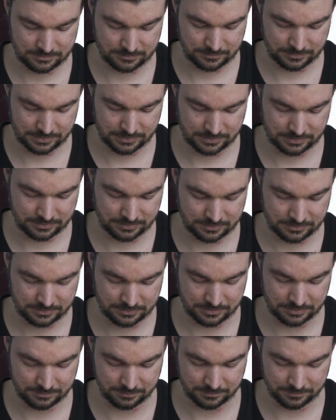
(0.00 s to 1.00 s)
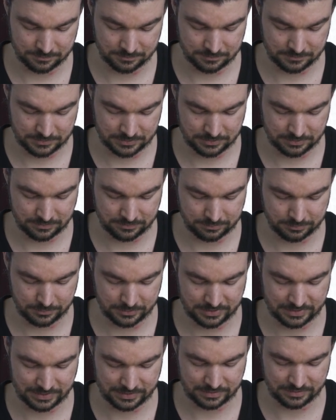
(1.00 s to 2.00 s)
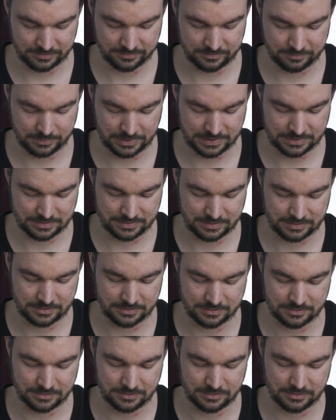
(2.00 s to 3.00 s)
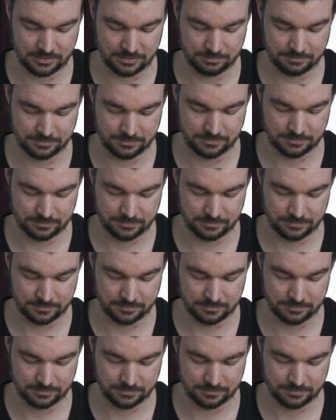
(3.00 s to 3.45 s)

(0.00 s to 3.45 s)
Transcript: with some sort of protective plastic on top.